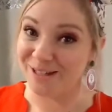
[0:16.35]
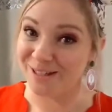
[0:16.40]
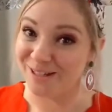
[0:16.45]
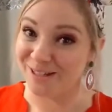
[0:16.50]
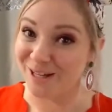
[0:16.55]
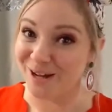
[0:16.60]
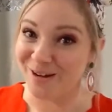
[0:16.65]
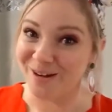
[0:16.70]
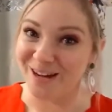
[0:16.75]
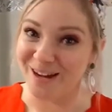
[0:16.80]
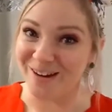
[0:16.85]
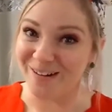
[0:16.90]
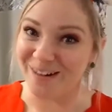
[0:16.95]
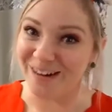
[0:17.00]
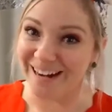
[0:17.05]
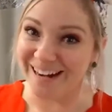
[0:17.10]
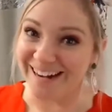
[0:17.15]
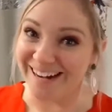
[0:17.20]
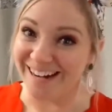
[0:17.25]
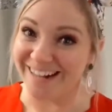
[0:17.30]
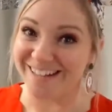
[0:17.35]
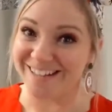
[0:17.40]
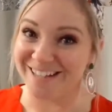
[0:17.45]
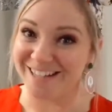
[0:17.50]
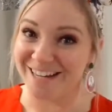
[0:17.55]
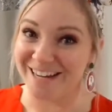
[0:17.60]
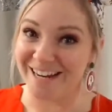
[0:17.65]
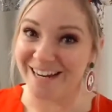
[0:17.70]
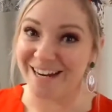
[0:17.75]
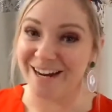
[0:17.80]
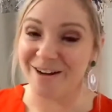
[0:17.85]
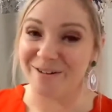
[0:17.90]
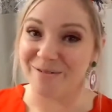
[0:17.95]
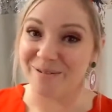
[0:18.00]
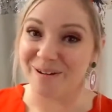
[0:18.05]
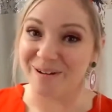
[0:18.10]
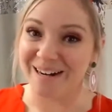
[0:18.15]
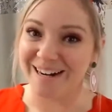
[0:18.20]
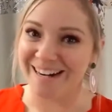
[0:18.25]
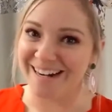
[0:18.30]
So get ready to see
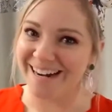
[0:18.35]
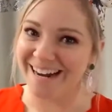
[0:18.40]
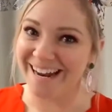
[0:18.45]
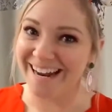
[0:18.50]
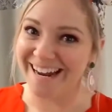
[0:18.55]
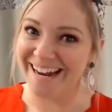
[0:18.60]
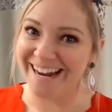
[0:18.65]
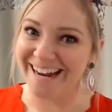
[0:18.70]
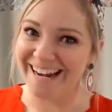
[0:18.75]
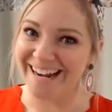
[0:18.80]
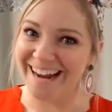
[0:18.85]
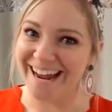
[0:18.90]
what he did.